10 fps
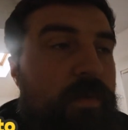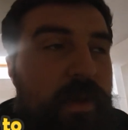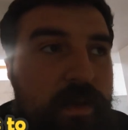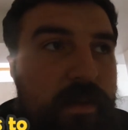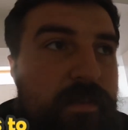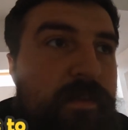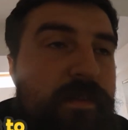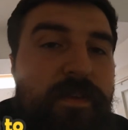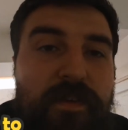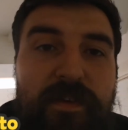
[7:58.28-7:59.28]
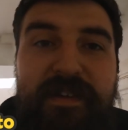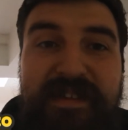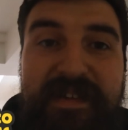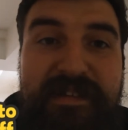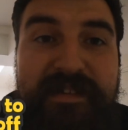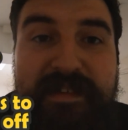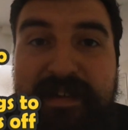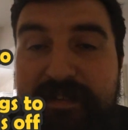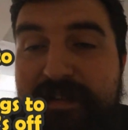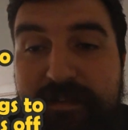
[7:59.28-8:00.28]
to earth. So as easy as
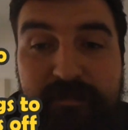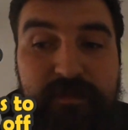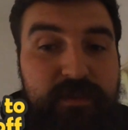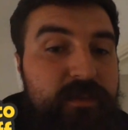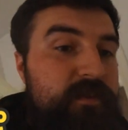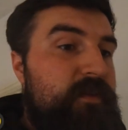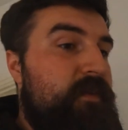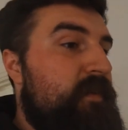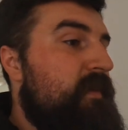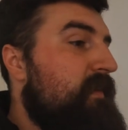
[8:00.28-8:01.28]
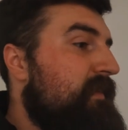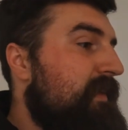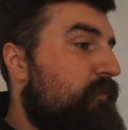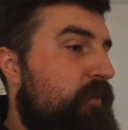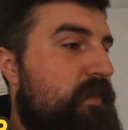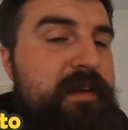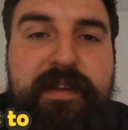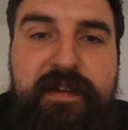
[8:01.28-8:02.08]
that then. So tell me what you think